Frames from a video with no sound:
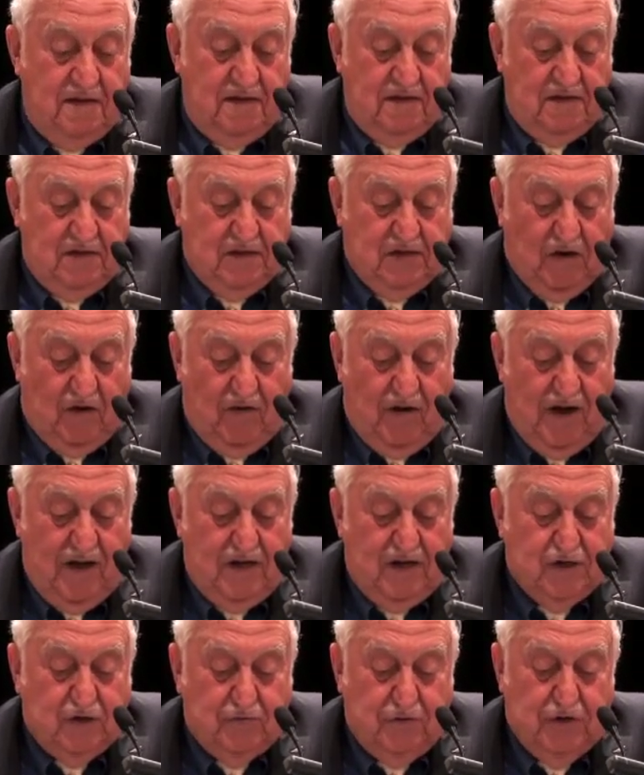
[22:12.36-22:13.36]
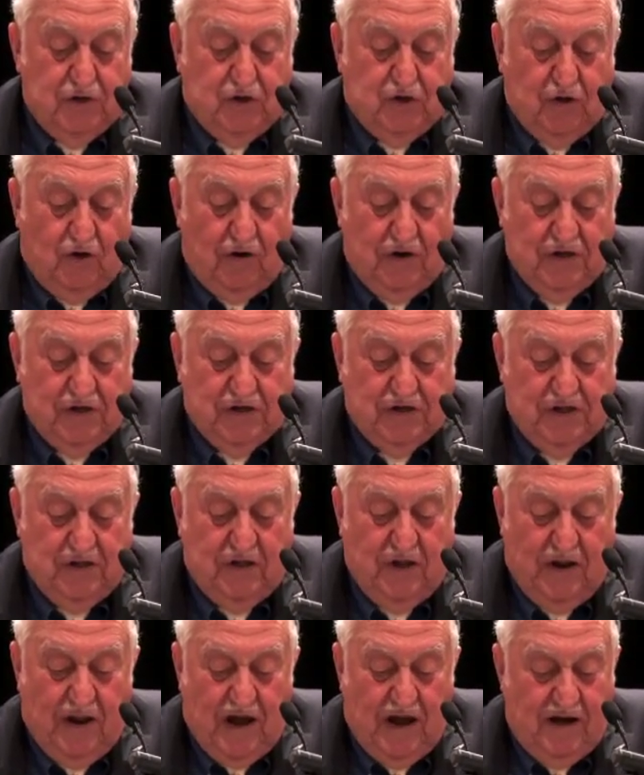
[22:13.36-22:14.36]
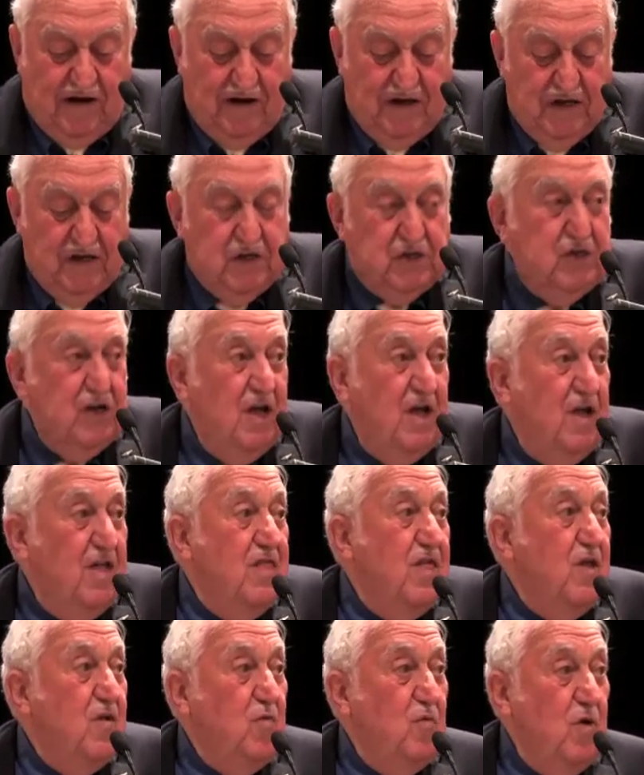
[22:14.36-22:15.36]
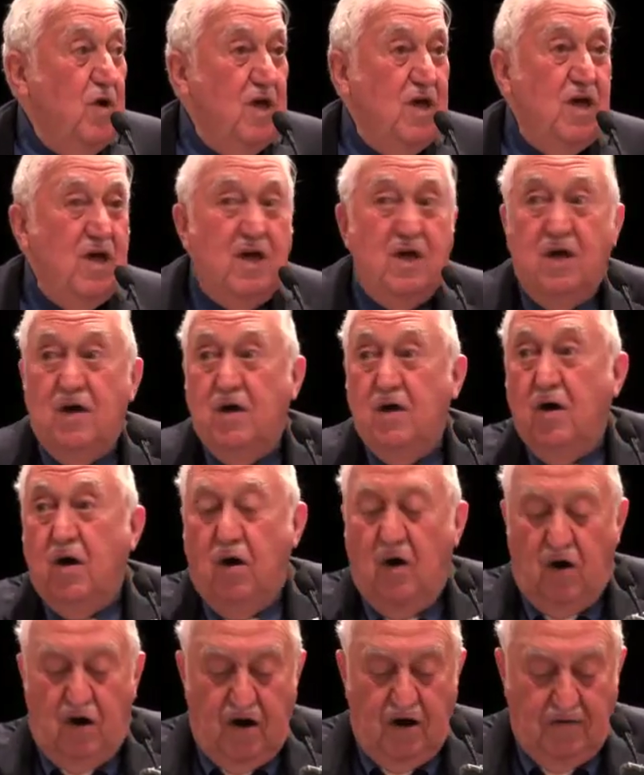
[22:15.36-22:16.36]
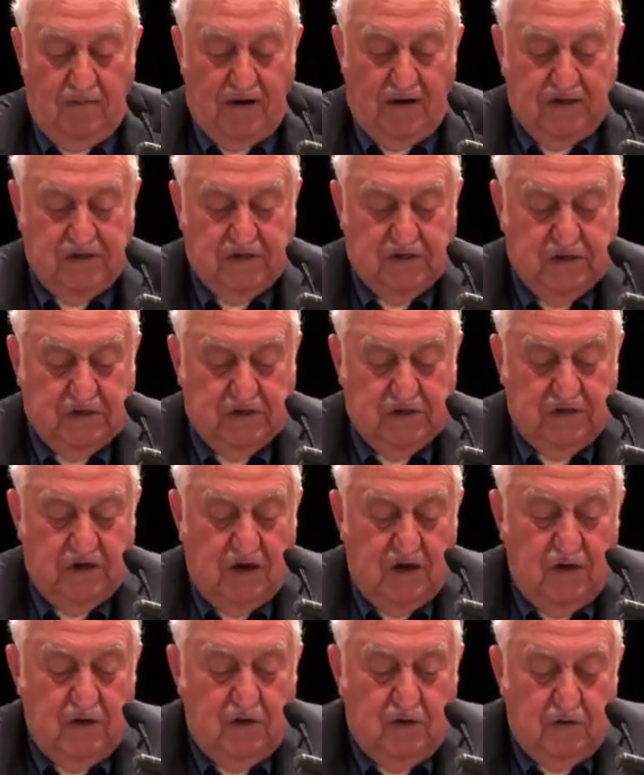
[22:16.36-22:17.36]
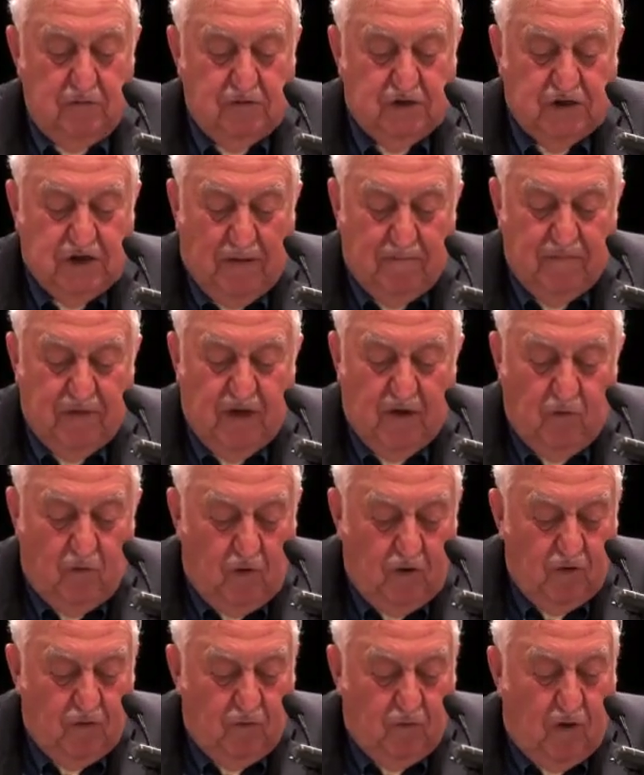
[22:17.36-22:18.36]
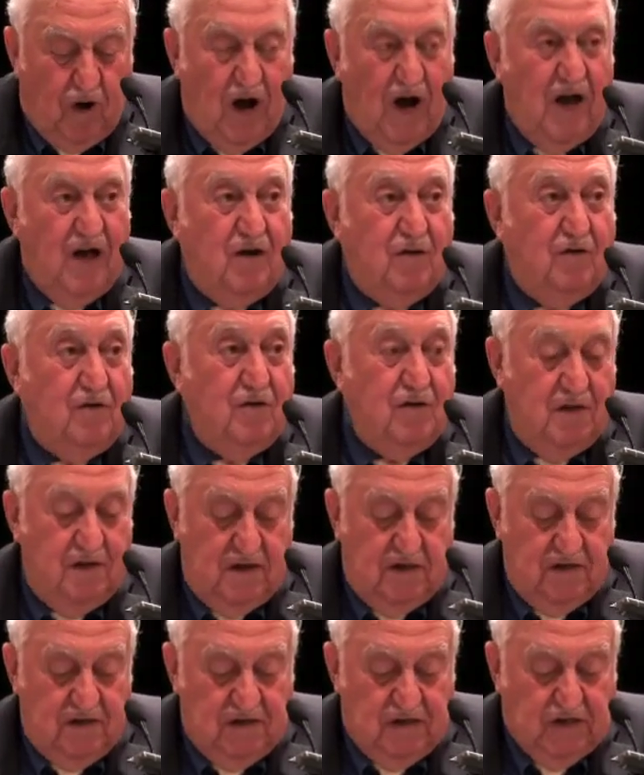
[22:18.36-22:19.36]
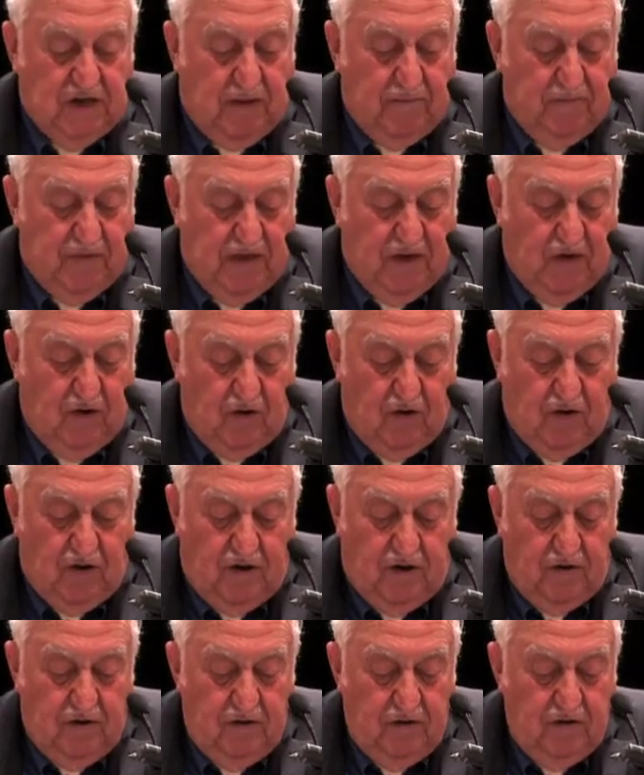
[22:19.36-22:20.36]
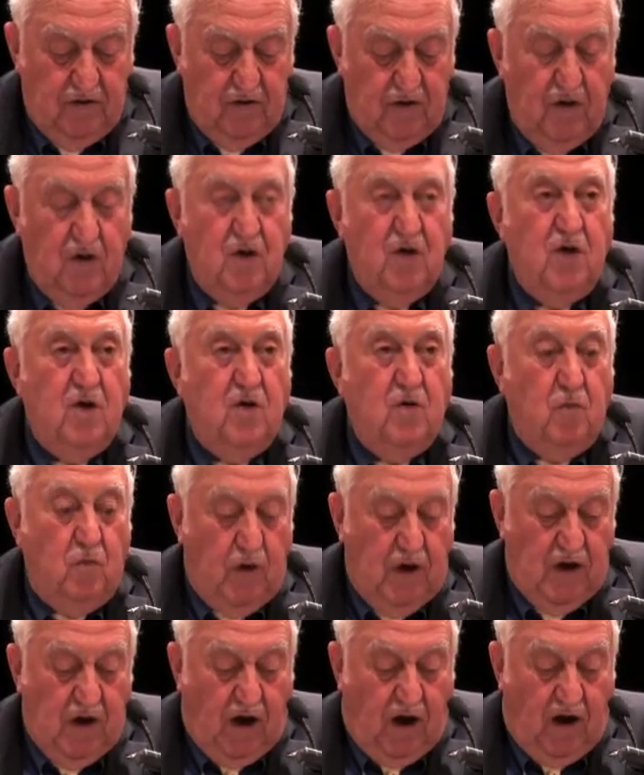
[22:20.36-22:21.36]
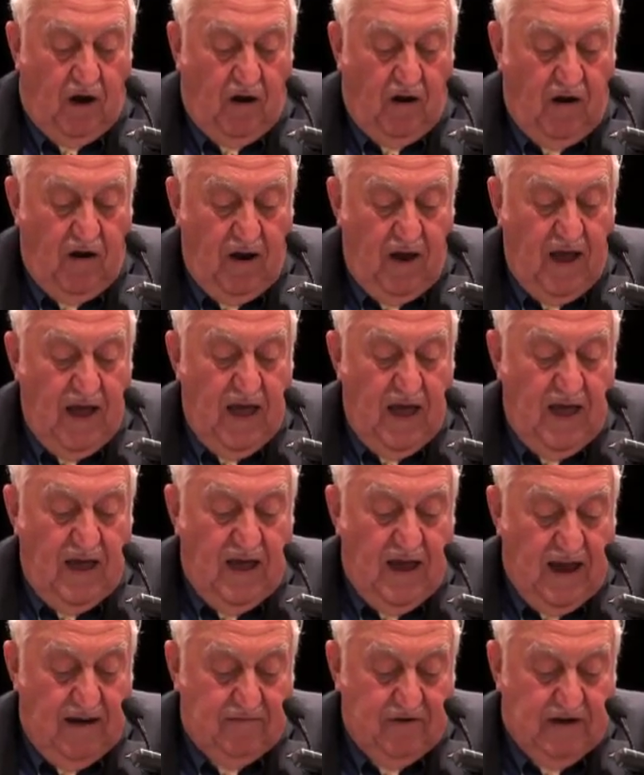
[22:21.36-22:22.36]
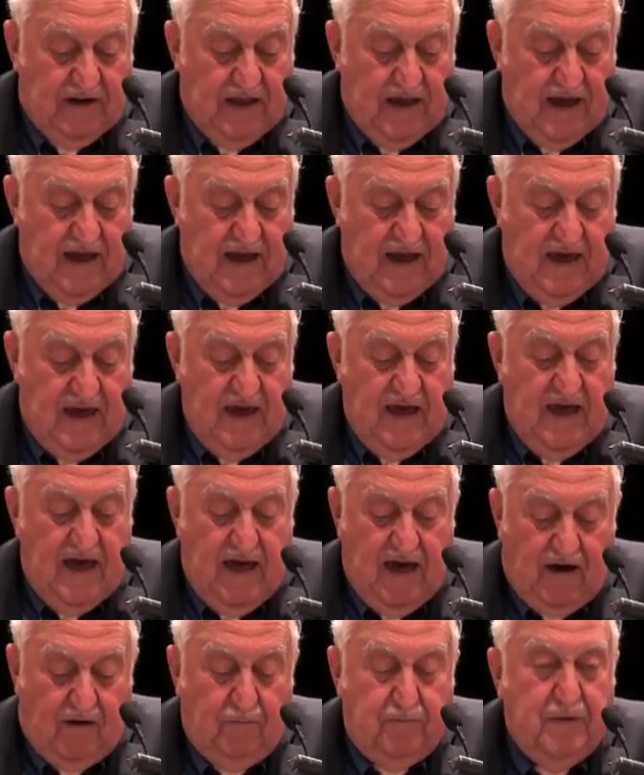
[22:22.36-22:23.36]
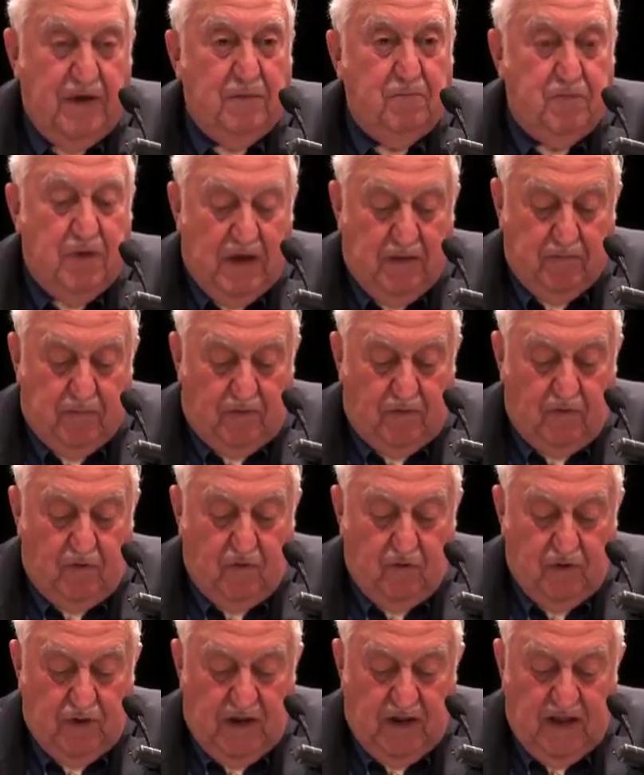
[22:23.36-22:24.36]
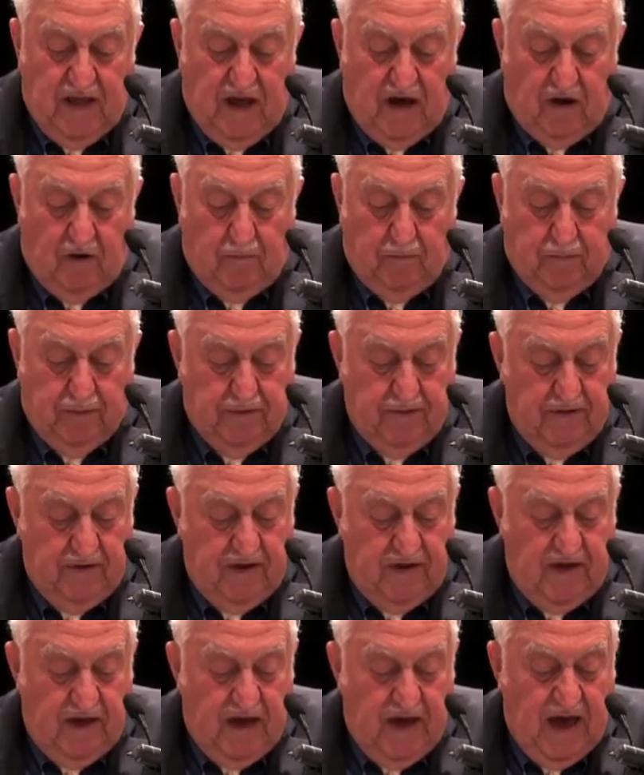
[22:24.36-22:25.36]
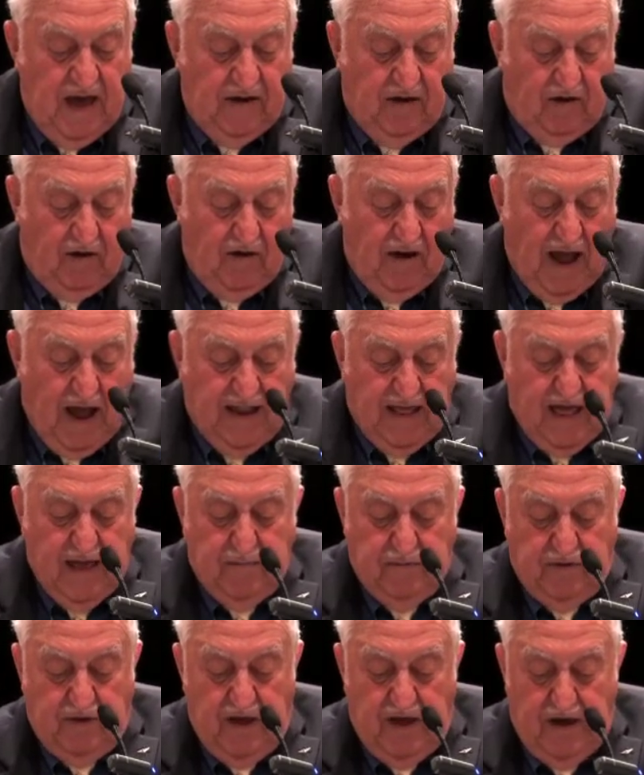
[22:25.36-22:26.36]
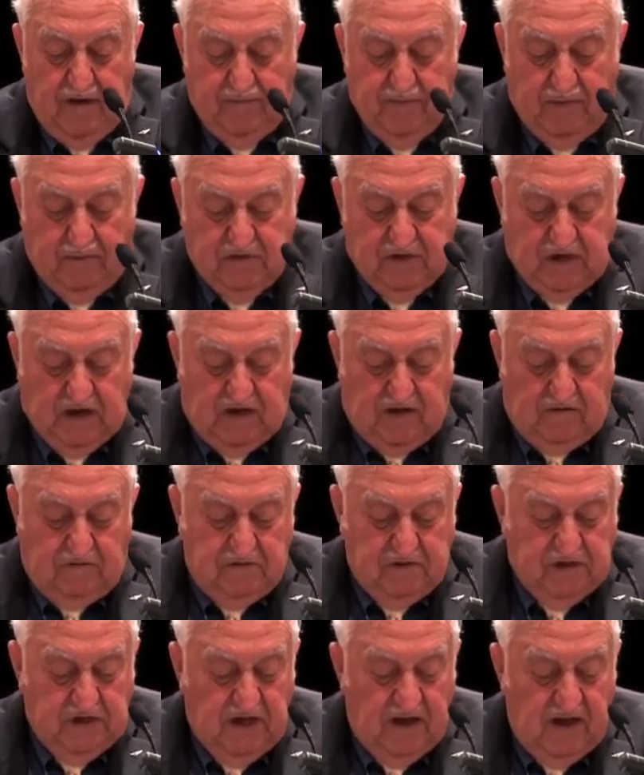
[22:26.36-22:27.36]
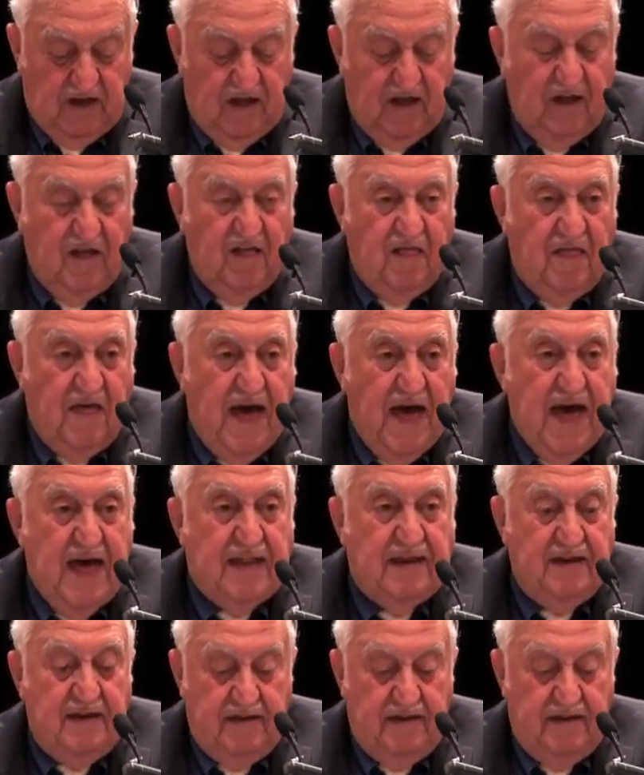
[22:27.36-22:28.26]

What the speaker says: let us rejoice in the knowledge that we, all of us, do something worthwhile, something good. We are, every day, helping people who need help and are not able to help themselves. That